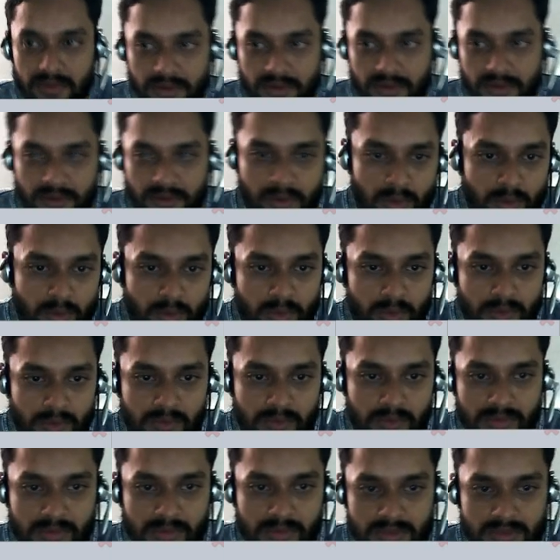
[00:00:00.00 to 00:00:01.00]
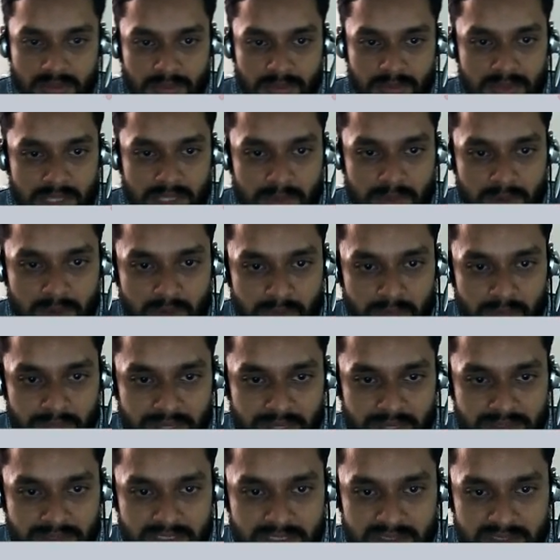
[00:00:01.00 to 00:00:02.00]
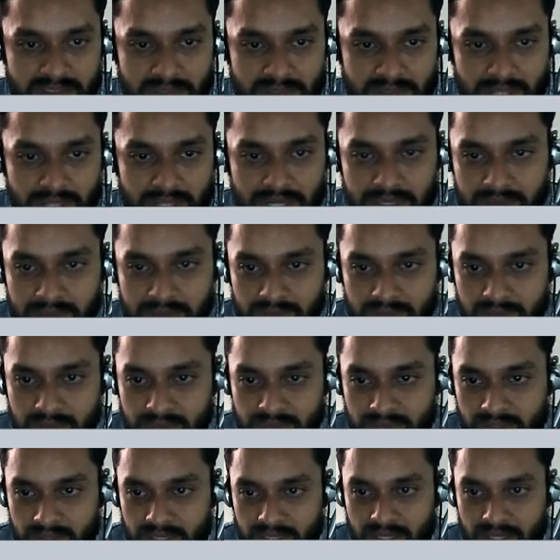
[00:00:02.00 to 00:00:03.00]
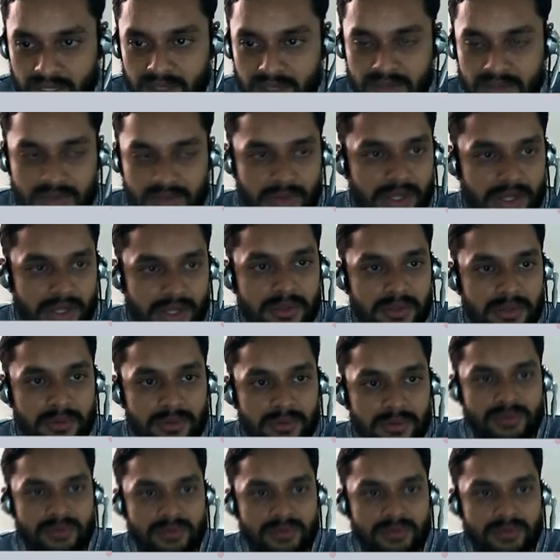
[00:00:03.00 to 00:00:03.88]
draw, suppose I want to make this line, correct, you can use